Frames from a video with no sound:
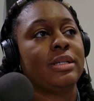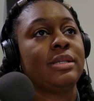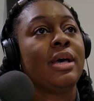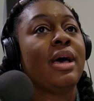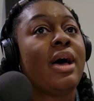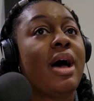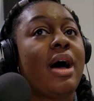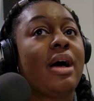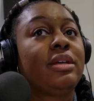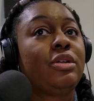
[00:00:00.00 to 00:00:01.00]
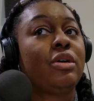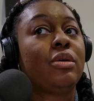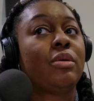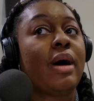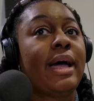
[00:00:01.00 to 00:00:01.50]
because
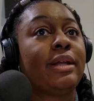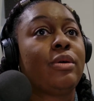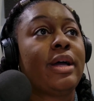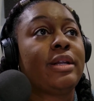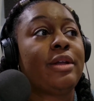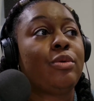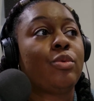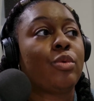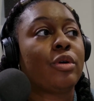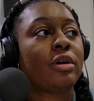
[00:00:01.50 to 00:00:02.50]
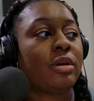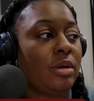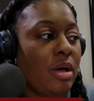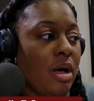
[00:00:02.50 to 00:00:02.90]
I don't work.